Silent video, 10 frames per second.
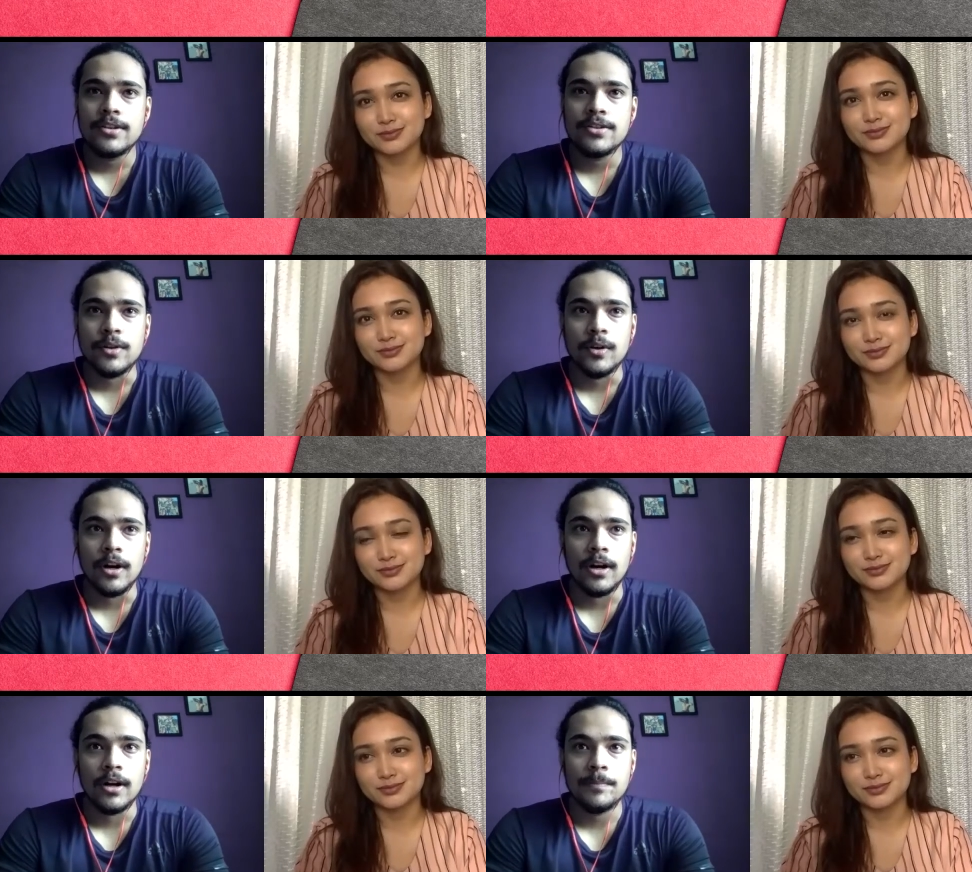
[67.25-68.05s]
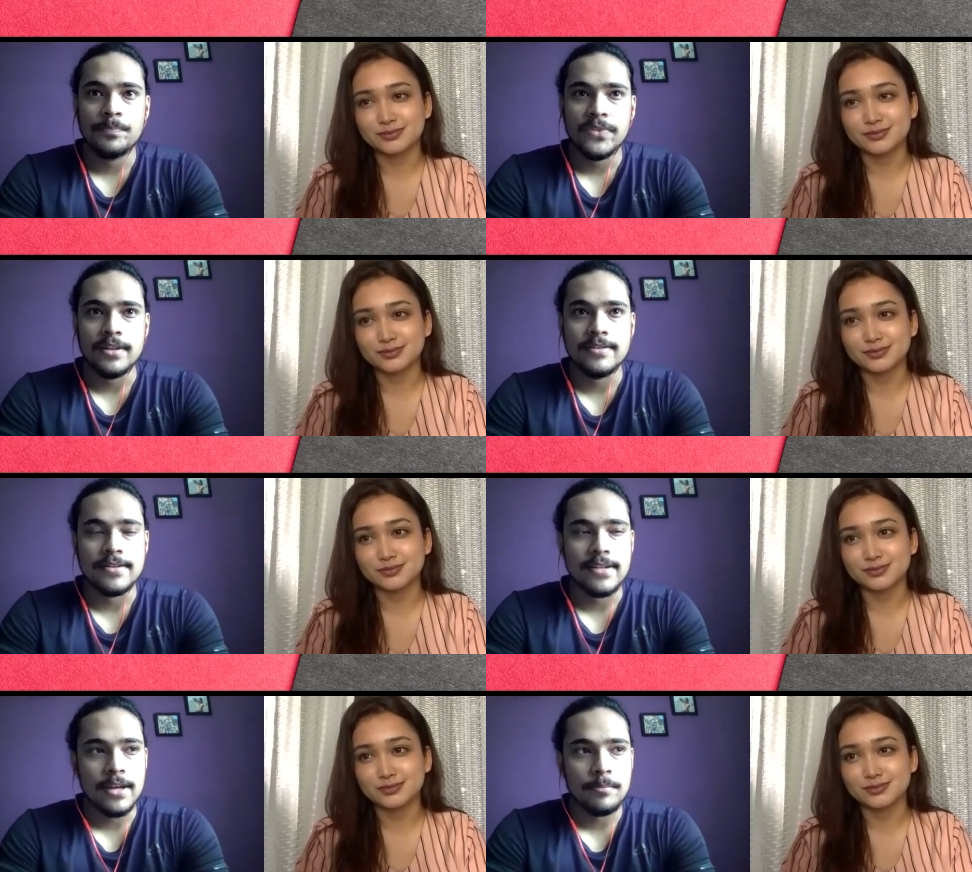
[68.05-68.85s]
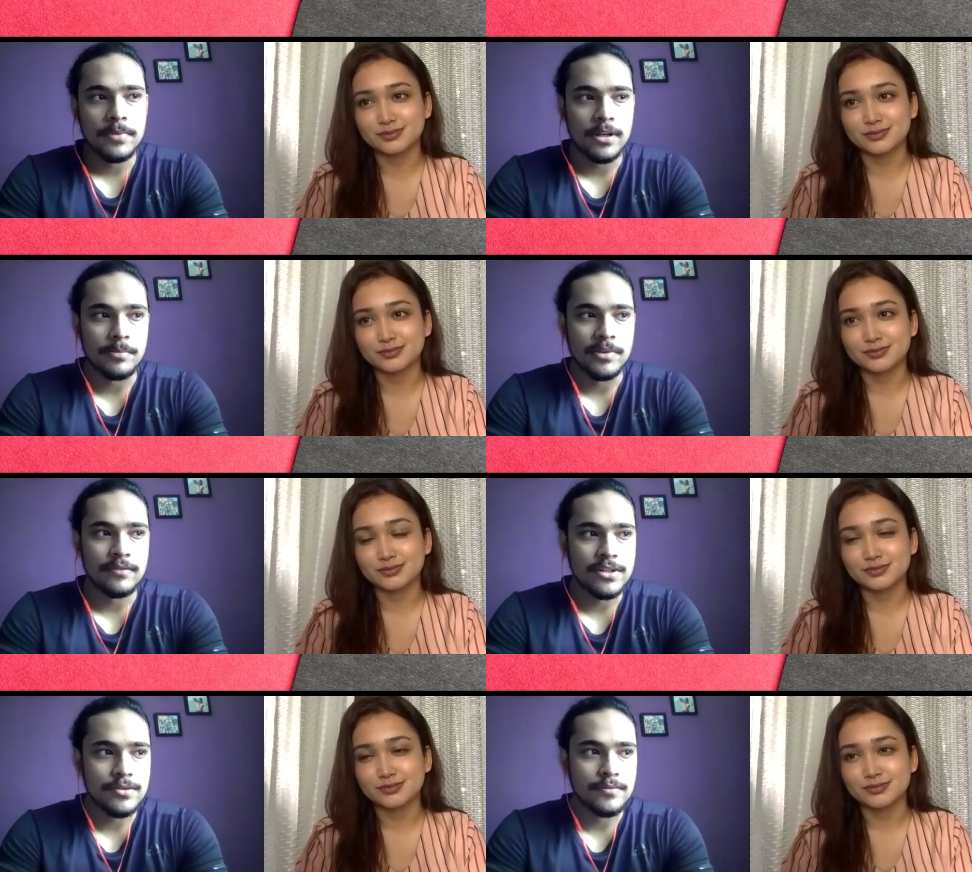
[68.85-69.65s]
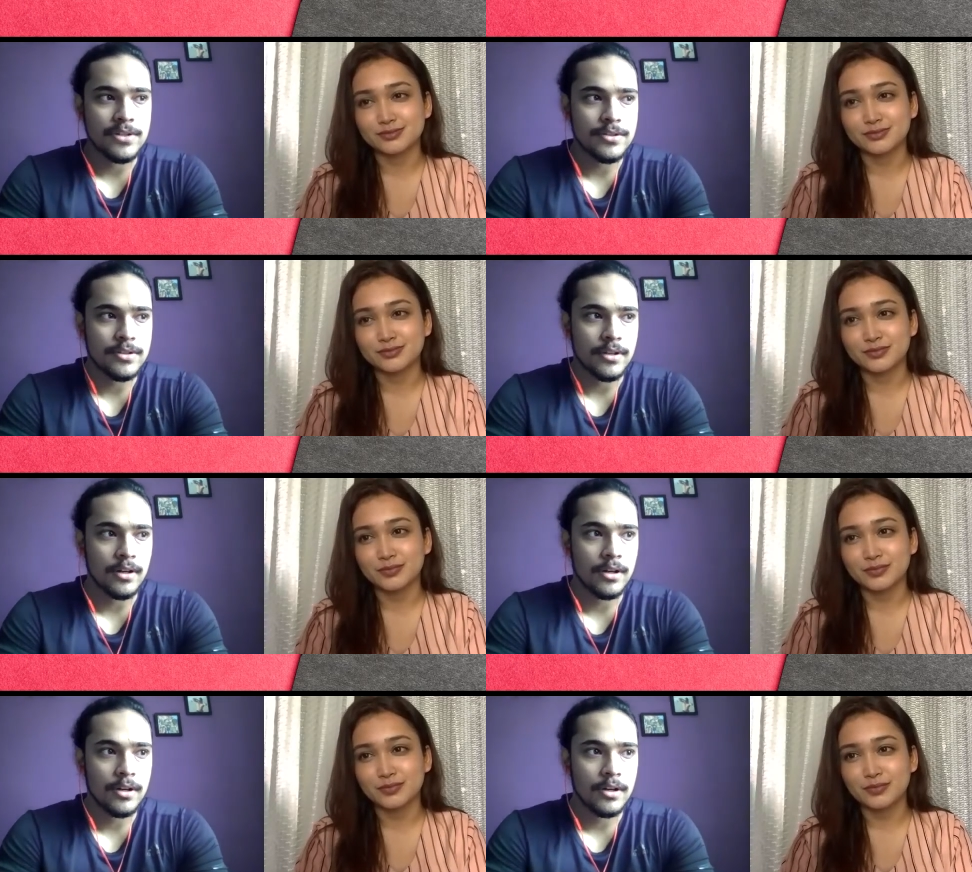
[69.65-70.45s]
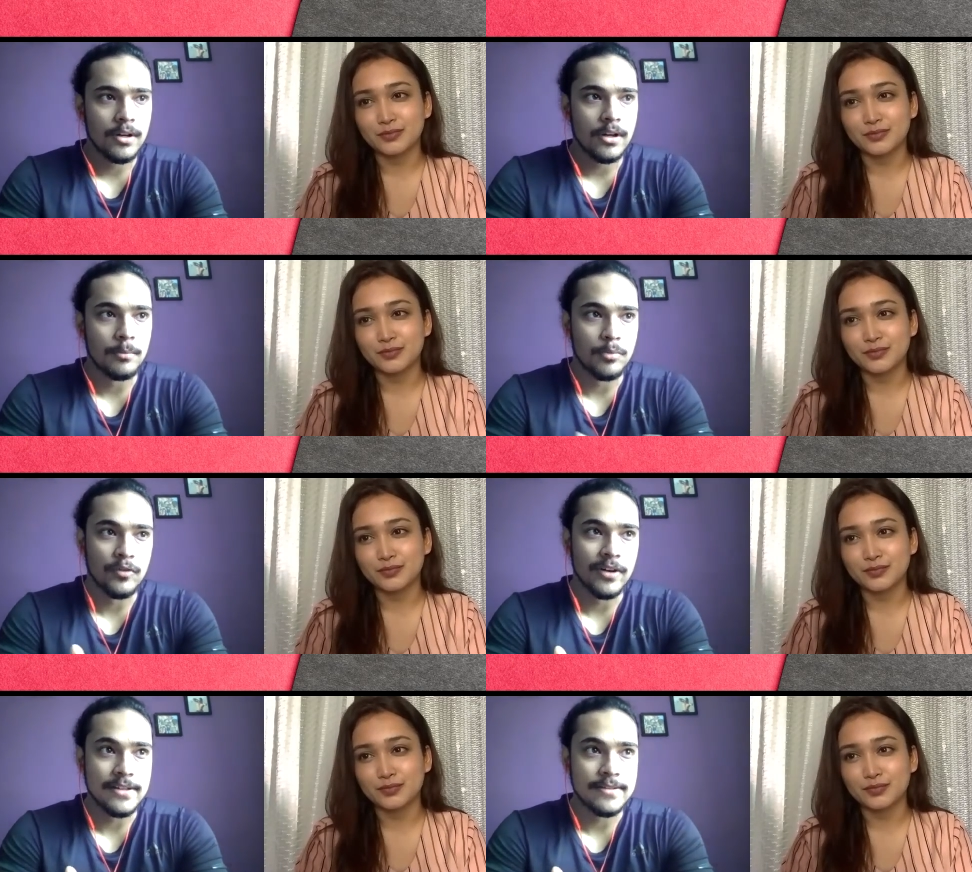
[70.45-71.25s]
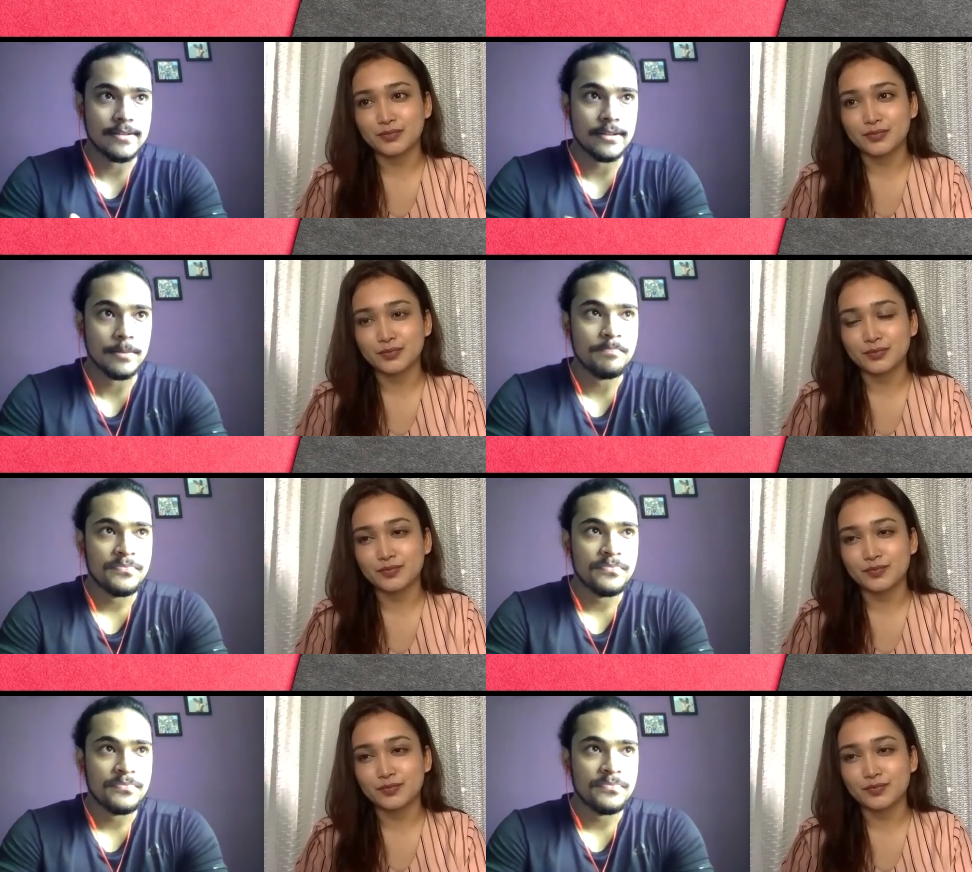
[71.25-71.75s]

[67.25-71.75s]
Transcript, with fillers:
Speaker 1: So uh, it's the same company which which uh, uh, provides the